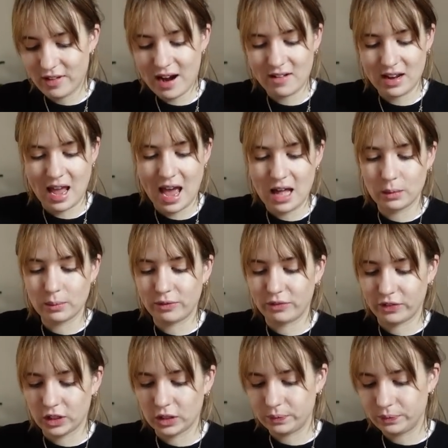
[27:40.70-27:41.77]
Very
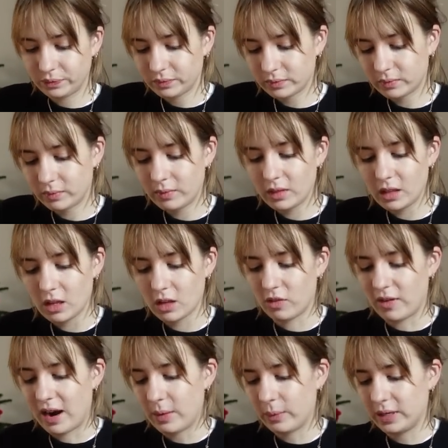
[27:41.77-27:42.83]
helpful.
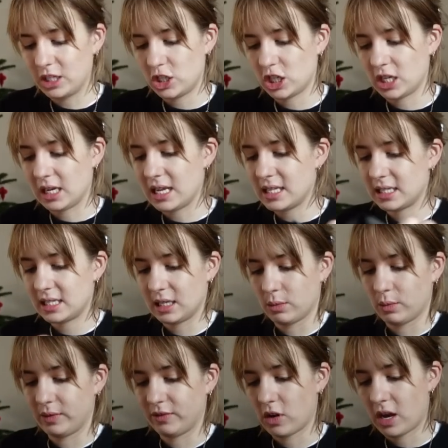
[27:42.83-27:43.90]
Right, Ouija, let's see
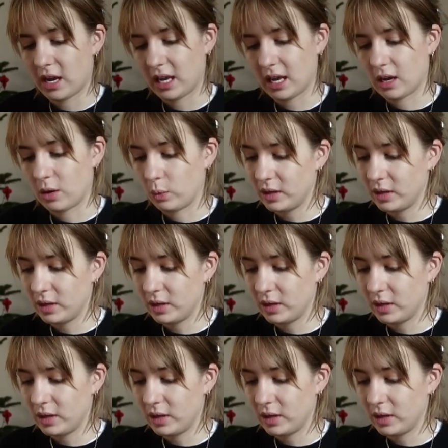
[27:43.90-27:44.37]
what we've got here.